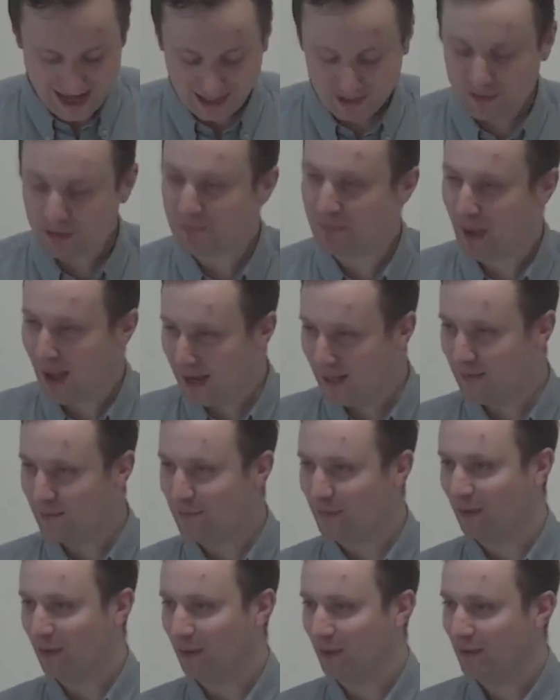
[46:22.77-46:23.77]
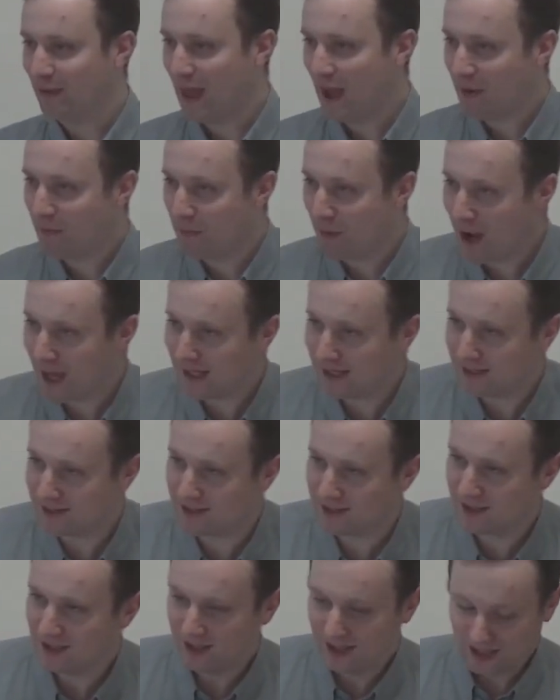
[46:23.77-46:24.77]
and it was painful, that
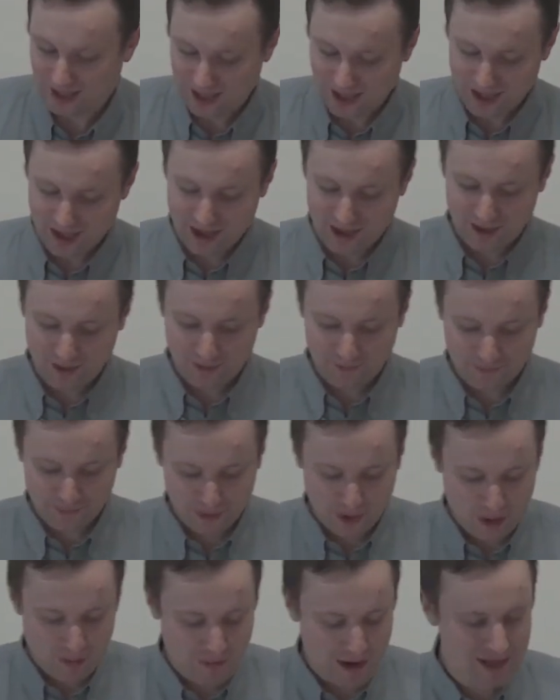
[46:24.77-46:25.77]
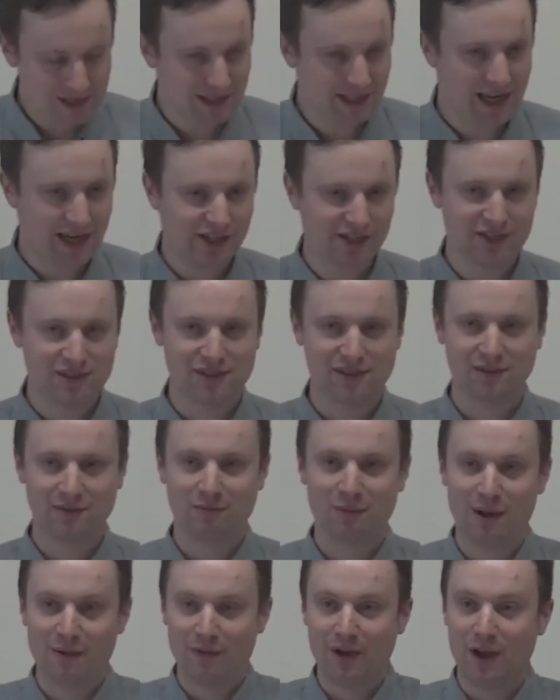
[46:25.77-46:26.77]
wait uh, for a resolution, to,
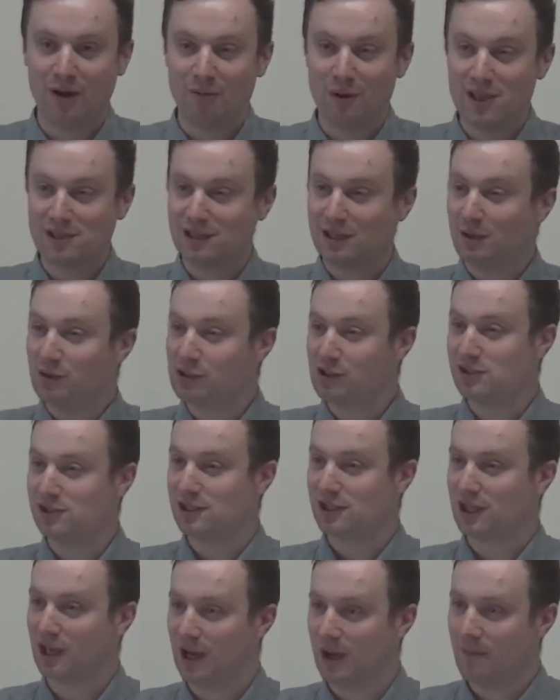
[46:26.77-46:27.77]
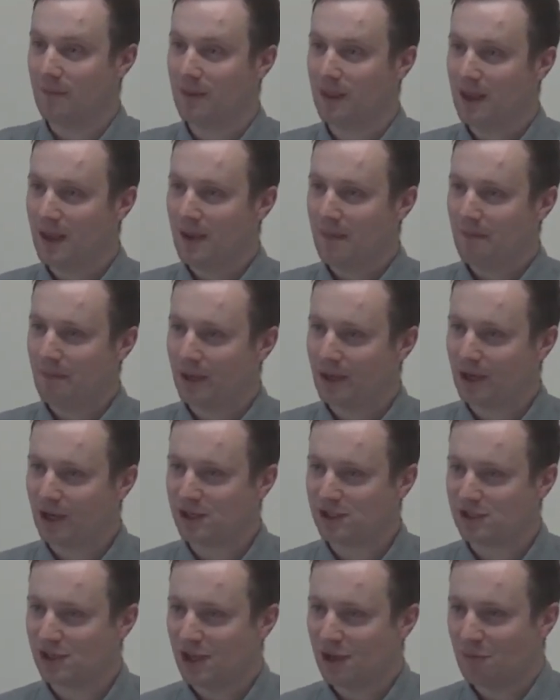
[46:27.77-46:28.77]
a resolution to come
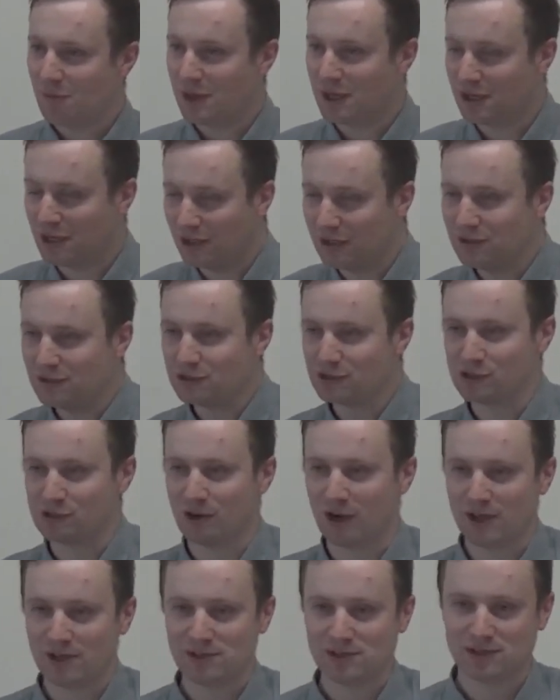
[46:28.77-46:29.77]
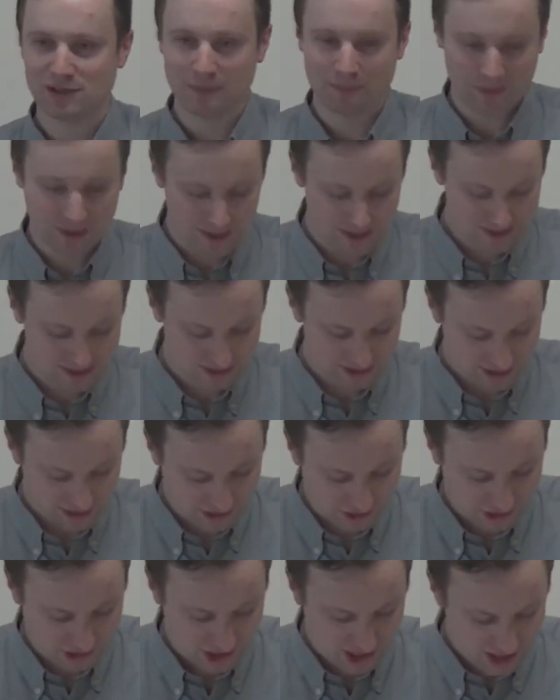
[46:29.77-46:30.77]
because we couldn't trust the person
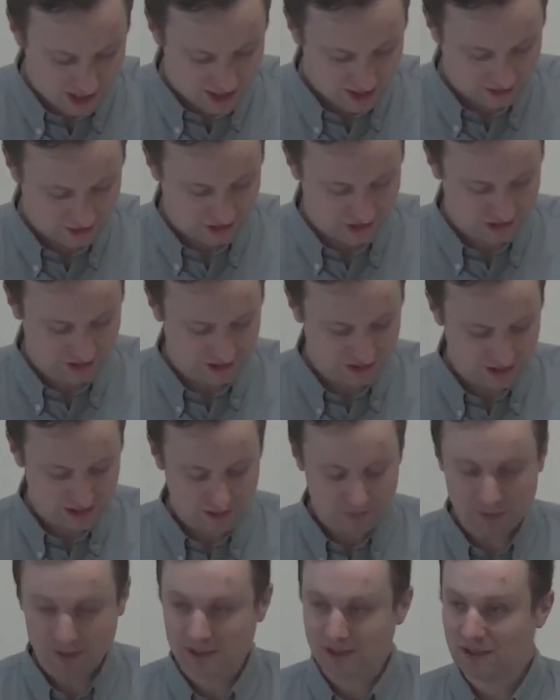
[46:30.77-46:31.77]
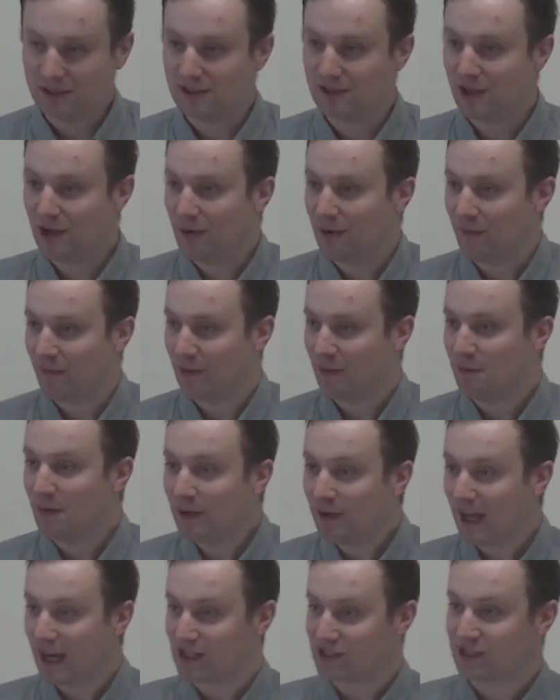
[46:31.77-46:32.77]
in charge. We didn't know if he
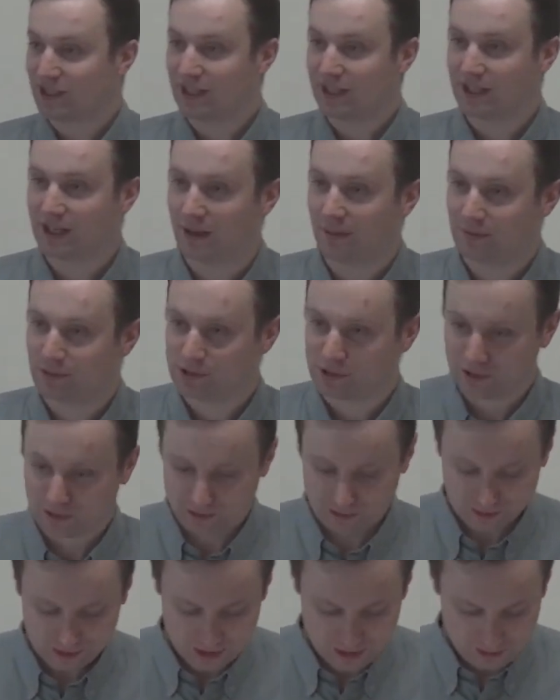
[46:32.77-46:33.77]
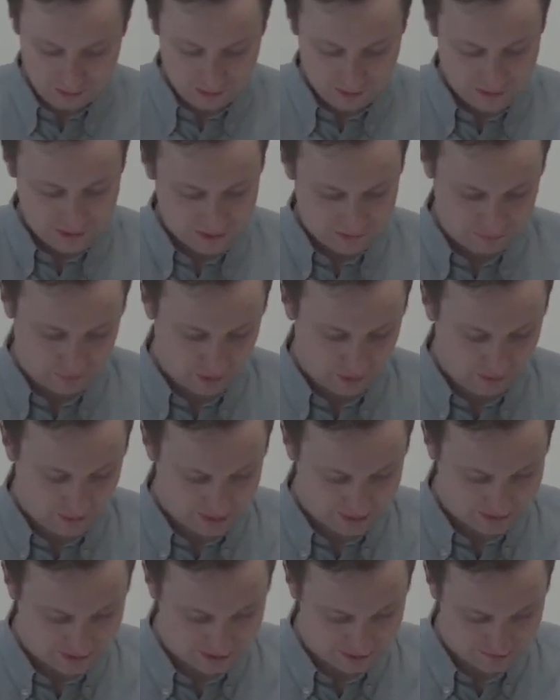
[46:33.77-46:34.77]
would actually come true with his
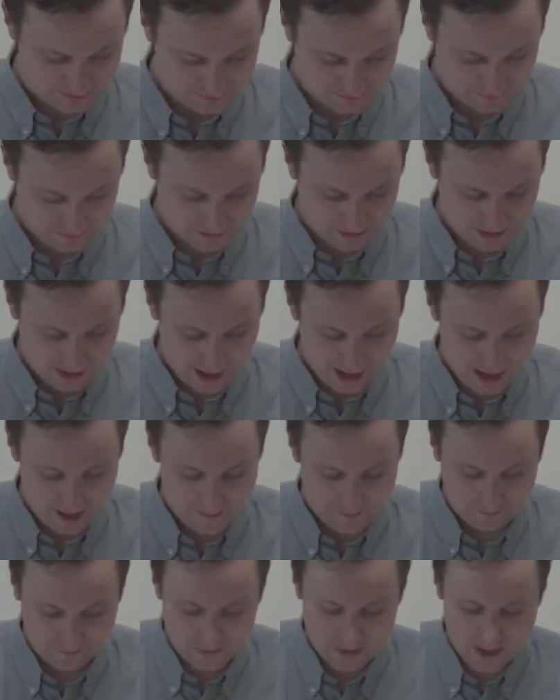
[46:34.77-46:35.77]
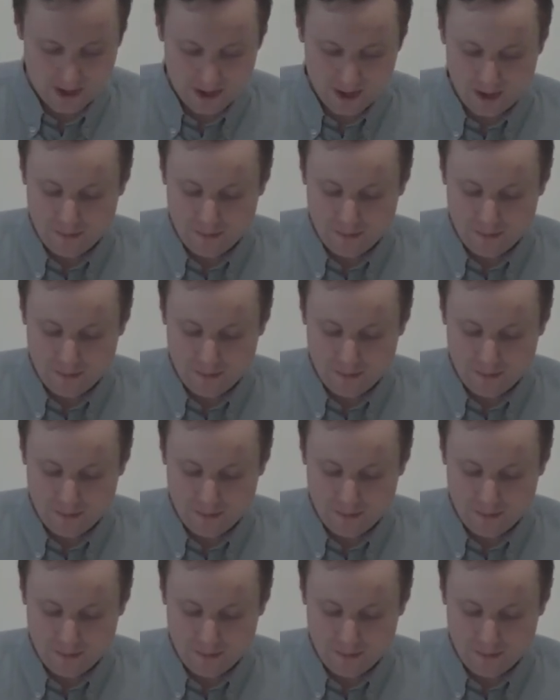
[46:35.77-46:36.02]
promise. Um,